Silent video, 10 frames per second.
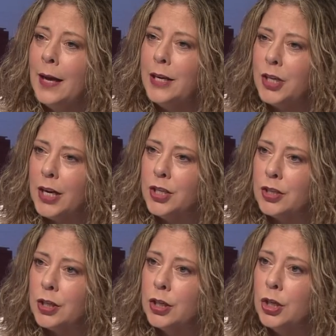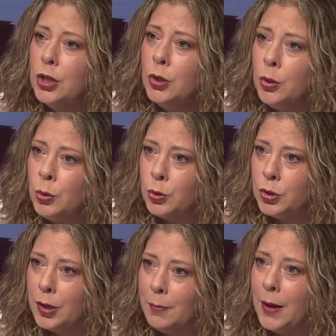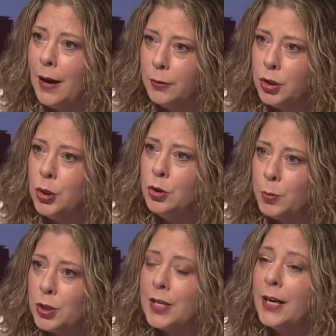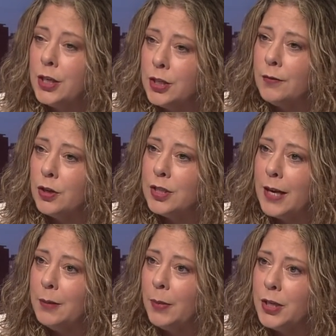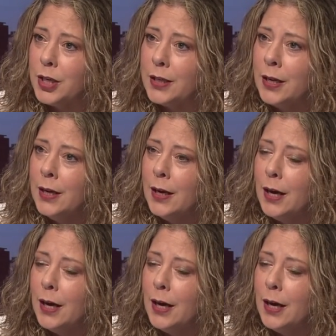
education is a huge amount, huge percentage of our state budget.